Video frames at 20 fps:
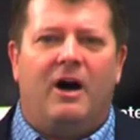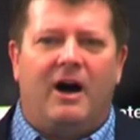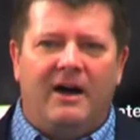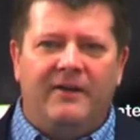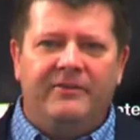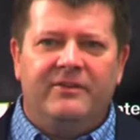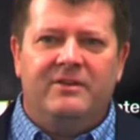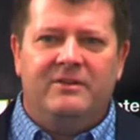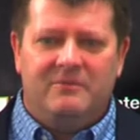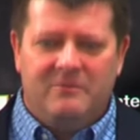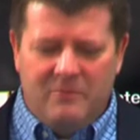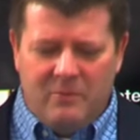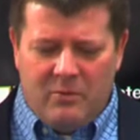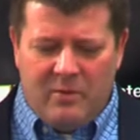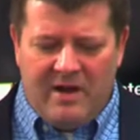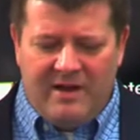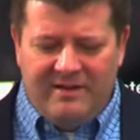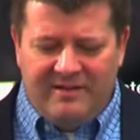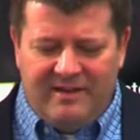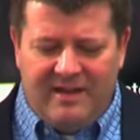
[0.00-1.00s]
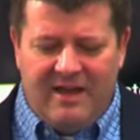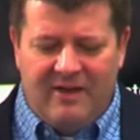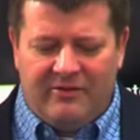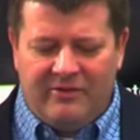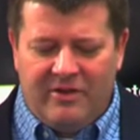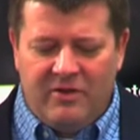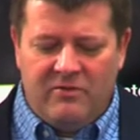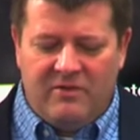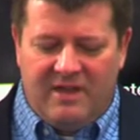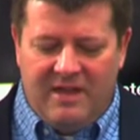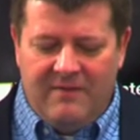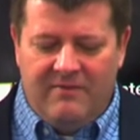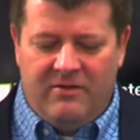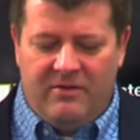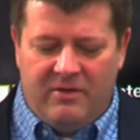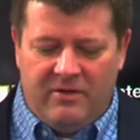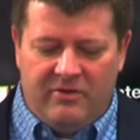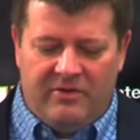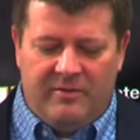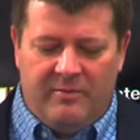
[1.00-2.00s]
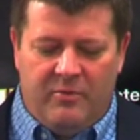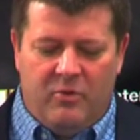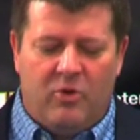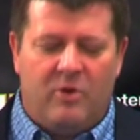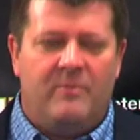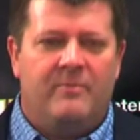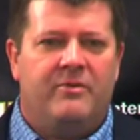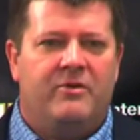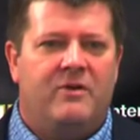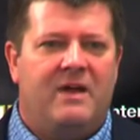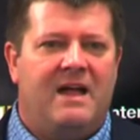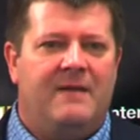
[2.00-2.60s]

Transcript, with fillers: Often, rating scales don't give you those important